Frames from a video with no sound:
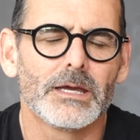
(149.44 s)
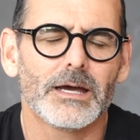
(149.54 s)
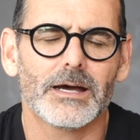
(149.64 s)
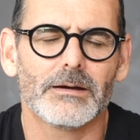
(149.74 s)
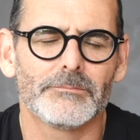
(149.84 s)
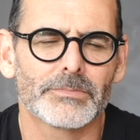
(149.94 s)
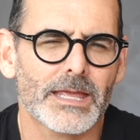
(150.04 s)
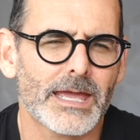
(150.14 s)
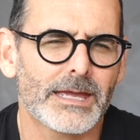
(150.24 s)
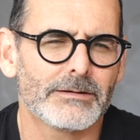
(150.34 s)

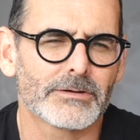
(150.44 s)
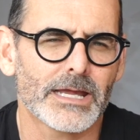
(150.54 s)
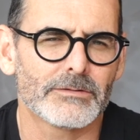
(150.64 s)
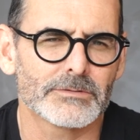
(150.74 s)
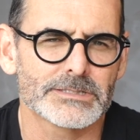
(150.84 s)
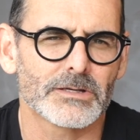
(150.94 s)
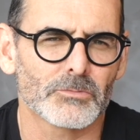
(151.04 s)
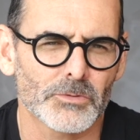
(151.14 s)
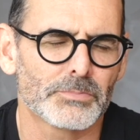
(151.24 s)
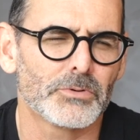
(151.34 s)
and
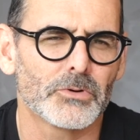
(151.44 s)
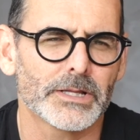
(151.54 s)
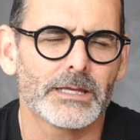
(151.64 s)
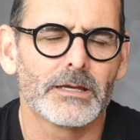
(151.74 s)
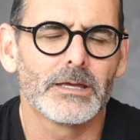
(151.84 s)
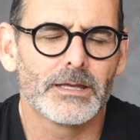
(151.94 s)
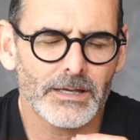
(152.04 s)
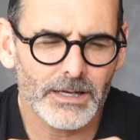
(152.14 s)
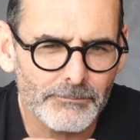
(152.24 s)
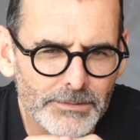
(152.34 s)
result reporting
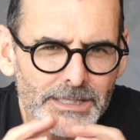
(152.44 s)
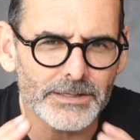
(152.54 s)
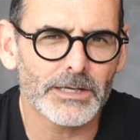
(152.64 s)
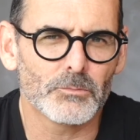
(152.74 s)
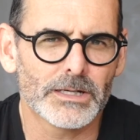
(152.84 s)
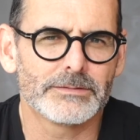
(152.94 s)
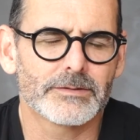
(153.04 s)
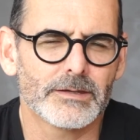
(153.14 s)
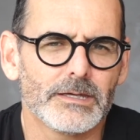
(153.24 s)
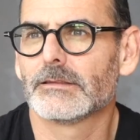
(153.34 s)
in one
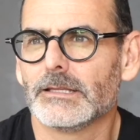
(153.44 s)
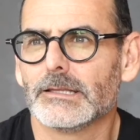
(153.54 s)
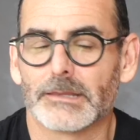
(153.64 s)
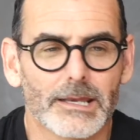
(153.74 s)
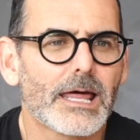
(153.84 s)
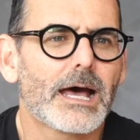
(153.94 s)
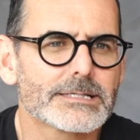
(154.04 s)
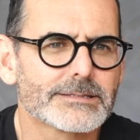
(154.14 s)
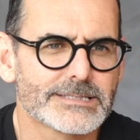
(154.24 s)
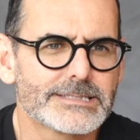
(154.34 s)
team.
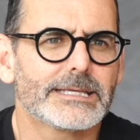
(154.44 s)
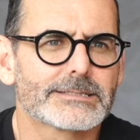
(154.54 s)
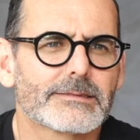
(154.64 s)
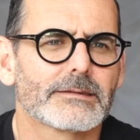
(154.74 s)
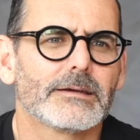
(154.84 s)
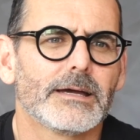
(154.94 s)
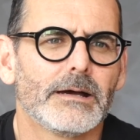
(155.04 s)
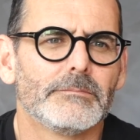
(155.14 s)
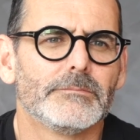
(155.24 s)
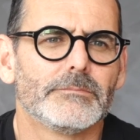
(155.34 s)
The sixth
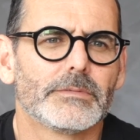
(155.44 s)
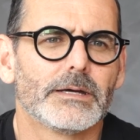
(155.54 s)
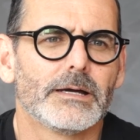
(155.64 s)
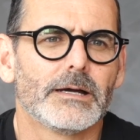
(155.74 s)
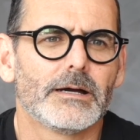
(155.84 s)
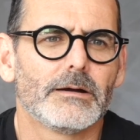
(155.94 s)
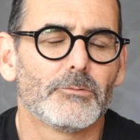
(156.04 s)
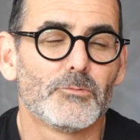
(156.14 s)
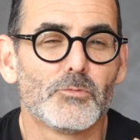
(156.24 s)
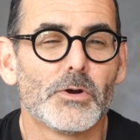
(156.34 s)

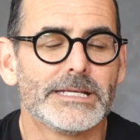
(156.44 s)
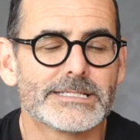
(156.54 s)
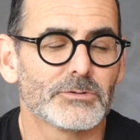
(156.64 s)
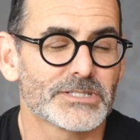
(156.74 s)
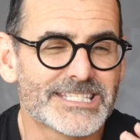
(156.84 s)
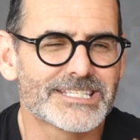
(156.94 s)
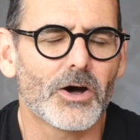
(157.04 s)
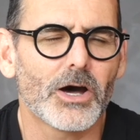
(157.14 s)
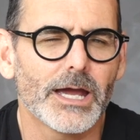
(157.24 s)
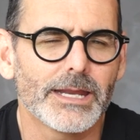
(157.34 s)
reason or
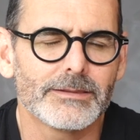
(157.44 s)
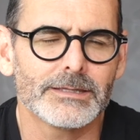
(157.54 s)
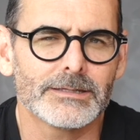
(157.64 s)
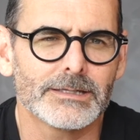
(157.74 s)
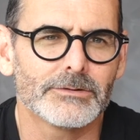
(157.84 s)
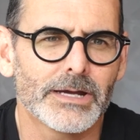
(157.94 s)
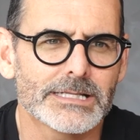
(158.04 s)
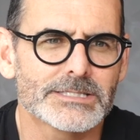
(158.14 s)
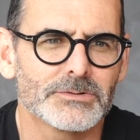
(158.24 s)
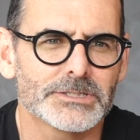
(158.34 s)
sign that you need to
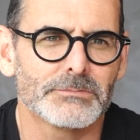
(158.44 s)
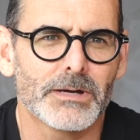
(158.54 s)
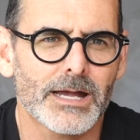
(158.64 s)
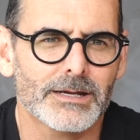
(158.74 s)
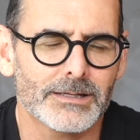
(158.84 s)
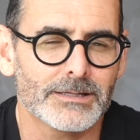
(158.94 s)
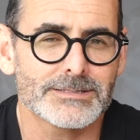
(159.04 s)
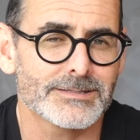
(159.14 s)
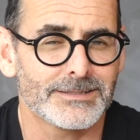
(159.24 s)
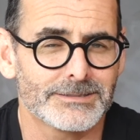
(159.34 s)
outsource your marketing
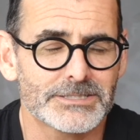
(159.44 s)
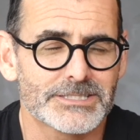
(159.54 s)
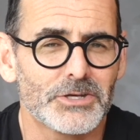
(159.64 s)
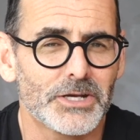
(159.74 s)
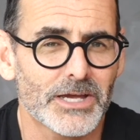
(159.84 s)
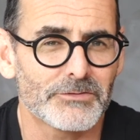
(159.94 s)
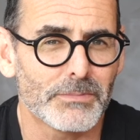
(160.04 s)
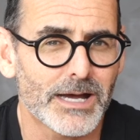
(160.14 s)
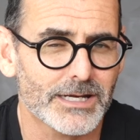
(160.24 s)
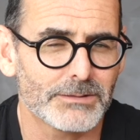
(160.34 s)
is that you're just turning over
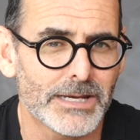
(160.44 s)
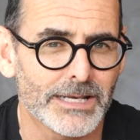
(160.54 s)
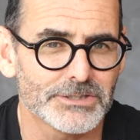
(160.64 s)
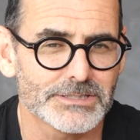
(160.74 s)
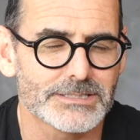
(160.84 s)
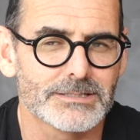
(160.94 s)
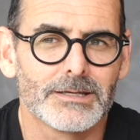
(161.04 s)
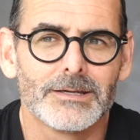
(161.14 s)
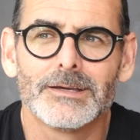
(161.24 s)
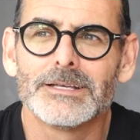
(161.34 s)
marketing managers.
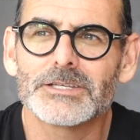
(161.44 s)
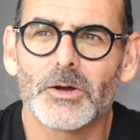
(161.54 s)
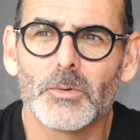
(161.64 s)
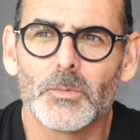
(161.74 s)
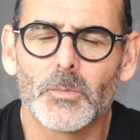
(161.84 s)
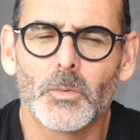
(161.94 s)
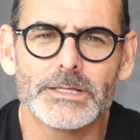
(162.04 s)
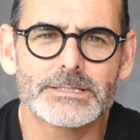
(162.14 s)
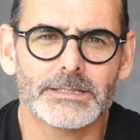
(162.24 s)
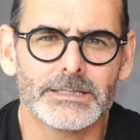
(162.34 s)
So
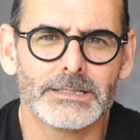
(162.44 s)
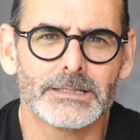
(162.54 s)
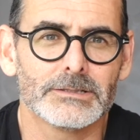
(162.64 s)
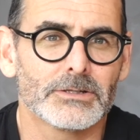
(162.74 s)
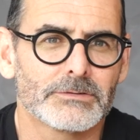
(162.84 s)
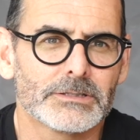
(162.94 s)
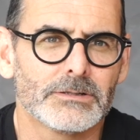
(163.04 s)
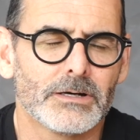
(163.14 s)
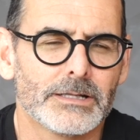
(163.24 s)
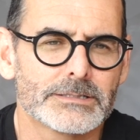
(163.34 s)
we see a lot of
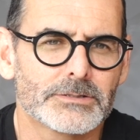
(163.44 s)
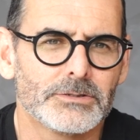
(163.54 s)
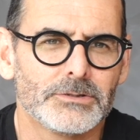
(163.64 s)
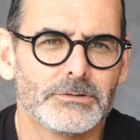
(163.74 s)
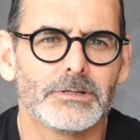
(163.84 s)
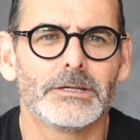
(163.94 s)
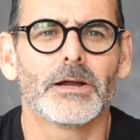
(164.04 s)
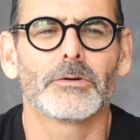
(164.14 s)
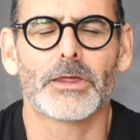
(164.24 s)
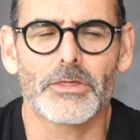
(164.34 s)
clients who,
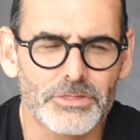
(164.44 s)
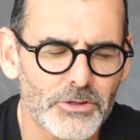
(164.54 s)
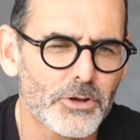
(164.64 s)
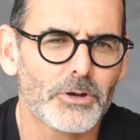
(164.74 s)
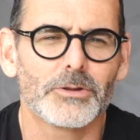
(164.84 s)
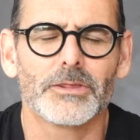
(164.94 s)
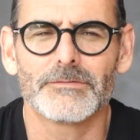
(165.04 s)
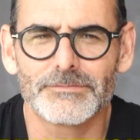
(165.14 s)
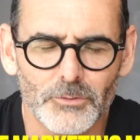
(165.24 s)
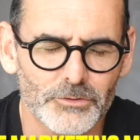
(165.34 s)
on their third or their
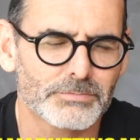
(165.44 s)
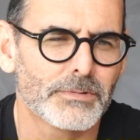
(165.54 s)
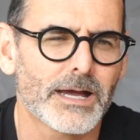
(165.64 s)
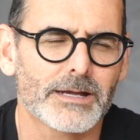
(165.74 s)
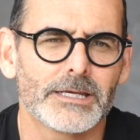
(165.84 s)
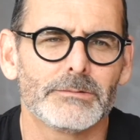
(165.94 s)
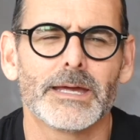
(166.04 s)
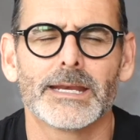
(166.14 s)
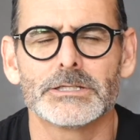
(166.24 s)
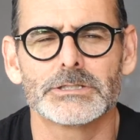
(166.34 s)
fourth marketing
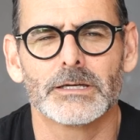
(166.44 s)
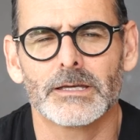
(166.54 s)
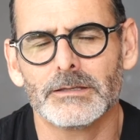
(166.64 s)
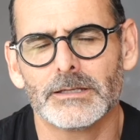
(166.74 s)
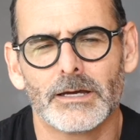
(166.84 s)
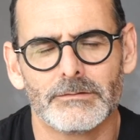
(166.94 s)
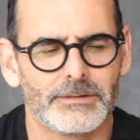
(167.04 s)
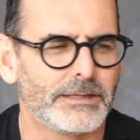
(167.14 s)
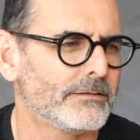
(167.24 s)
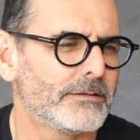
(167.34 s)
manager,
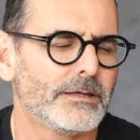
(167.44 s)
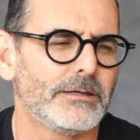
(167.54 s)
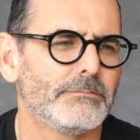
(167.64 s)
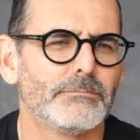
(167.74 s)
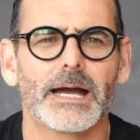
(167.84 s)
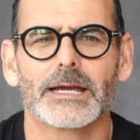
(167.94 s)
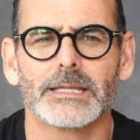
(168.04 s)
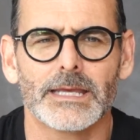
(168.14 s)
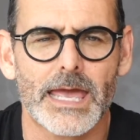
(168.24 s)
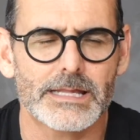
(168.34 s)
the
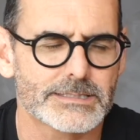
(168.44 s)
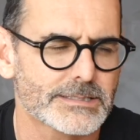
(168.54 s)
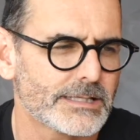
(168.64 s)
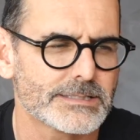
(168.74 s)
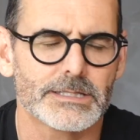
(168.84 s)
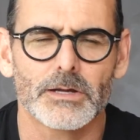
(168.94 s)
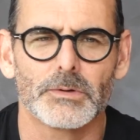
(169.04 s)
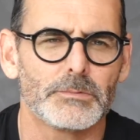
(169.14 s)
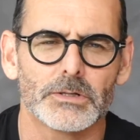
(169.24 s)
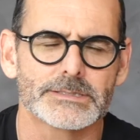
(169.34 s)
marketing ad says,
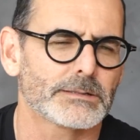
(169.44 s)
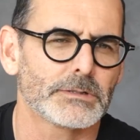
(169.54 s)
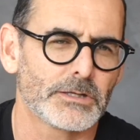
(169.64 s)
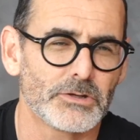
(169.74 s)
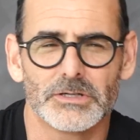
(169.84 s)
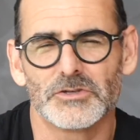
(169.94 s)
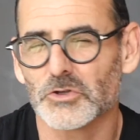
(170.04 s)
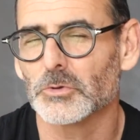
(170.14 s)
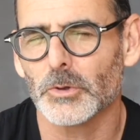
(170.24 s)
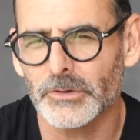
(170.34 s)
we want someone who can
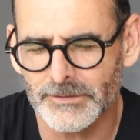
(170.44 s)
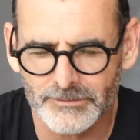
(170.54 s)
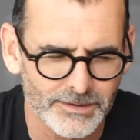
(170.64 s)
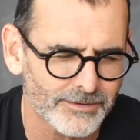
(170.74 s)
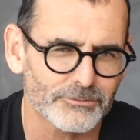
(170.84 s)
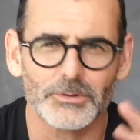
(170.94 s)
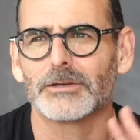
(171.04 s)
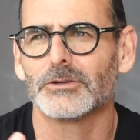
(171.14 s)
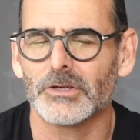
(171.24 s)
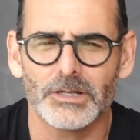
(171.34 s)
do all these things,
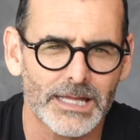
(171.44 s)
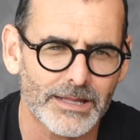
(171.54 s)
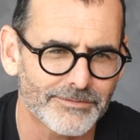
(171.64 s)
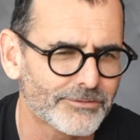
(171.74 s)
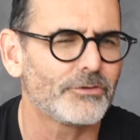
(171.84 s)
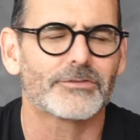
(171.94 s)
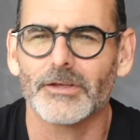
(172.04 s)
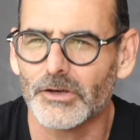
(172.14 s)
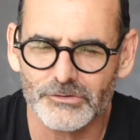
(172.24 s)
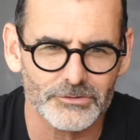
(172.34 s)
run Google ads, do
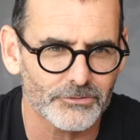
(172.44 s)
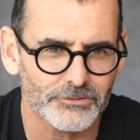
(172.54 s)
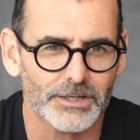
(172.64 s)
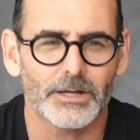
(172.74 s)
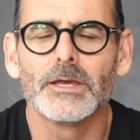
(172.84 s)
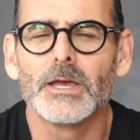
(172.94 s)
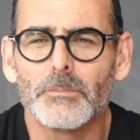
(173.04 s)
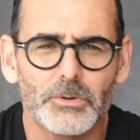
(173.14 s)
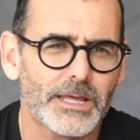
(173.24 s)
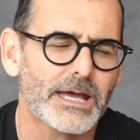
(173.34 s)
socials,
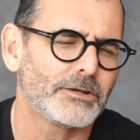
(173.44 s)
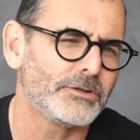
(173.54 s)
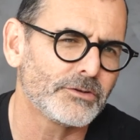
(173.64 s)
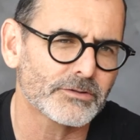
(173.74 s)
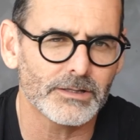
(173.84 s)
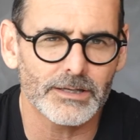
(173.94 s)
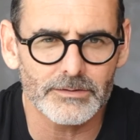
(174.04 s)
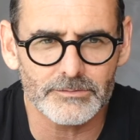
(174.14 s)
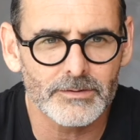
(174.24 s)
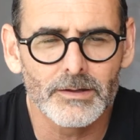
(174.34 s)
put out
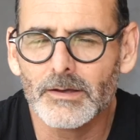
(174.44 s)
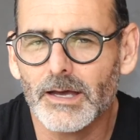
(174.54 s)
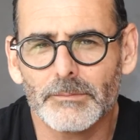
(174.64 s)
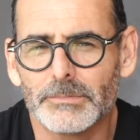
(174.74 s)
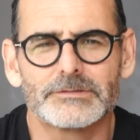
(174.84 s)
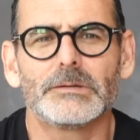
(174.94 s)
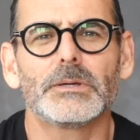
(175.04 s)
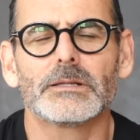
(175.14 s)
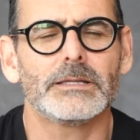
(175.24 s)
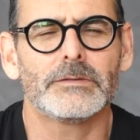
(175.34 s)
newsletters. But
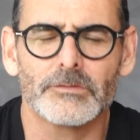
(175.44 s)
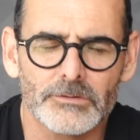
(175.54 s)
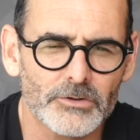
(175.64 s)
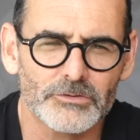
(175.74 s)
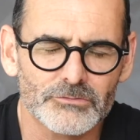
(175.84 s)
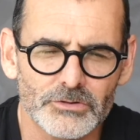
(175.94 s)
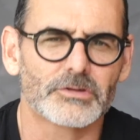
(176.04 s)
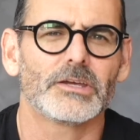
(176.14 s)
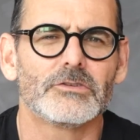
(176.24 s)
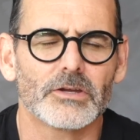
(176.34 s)
typically there's no
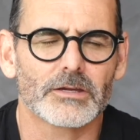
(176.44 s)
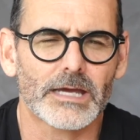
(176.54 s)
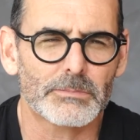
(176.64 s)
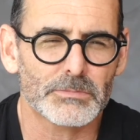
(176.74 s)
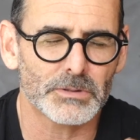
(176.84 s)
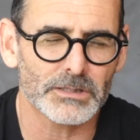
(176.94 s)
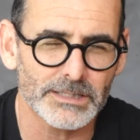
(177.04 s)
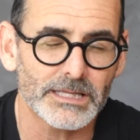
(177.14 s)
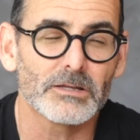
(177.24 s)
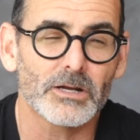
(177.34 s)
strategic
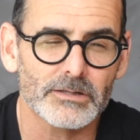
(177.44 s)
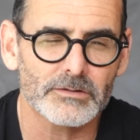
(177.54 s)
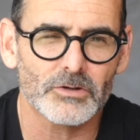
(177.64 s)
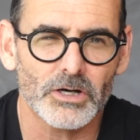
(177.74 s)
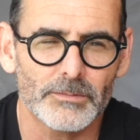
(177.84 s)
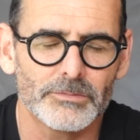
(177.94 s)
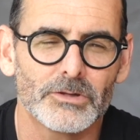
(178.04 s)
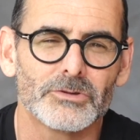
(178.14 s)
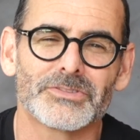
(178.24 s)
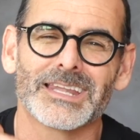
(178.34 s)
capability. A lot of the time,
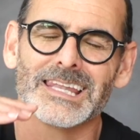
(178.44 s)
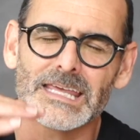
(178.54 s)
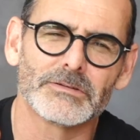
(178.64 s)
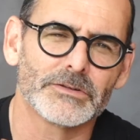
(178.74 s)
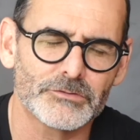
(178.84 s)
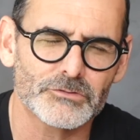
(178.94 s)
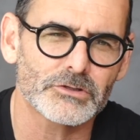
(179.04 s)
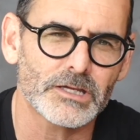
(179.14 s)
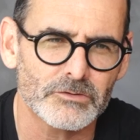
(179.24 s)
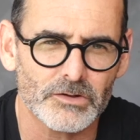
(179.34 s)
not the level of
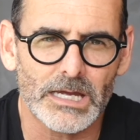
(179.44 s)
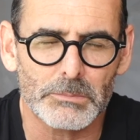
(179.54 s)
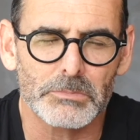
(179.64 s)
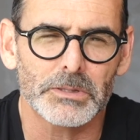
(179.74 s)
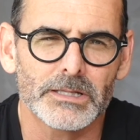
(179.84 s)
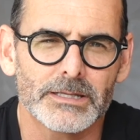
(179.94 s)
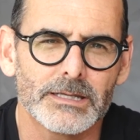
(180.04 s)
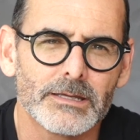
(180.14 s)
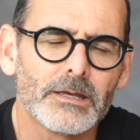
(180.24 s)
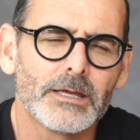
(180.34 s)
strategic
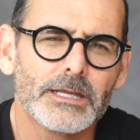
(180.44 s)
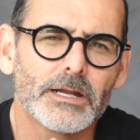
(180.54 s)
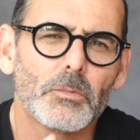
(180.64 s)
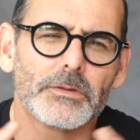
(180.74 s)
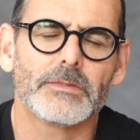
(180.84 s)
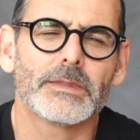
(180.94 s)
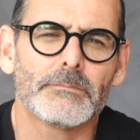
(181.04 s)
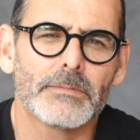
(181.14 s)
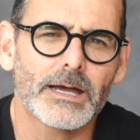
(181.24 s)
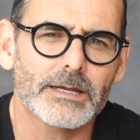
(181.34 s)
capability, within
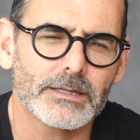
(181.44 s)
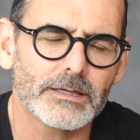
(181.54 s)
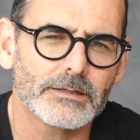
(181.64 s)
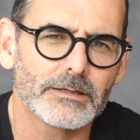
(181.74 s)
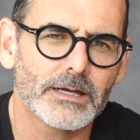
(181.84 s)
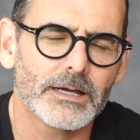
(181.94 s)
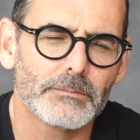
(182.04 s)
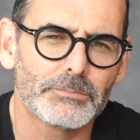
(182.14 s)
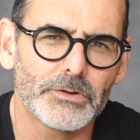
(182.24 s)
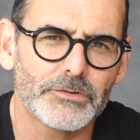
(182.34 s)
that marketing
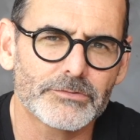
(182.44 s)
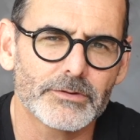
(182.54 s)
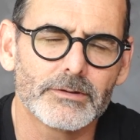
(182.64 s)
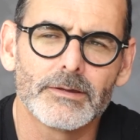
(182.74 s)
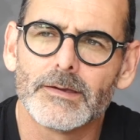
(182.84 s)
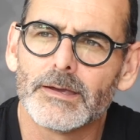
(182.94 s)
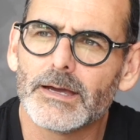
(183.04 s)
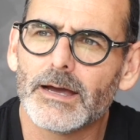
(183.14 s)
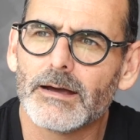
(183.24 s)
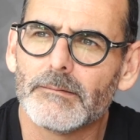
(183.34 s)
person
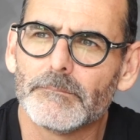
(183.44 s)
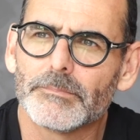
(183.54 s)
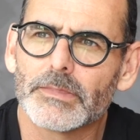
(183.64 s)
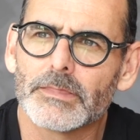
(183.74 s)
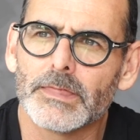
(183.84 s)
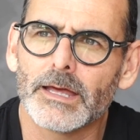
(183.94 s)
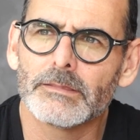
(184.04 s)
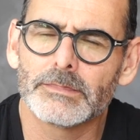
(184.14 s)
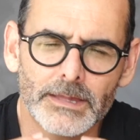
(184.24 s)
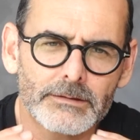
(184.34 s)

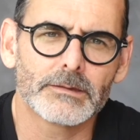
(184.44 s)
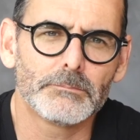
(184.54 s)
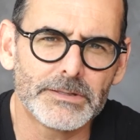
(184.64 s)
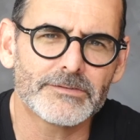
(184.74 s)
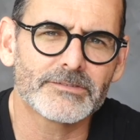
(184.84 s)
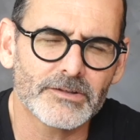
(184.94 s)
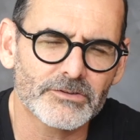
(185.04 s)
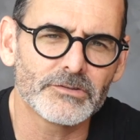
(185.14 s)
that the business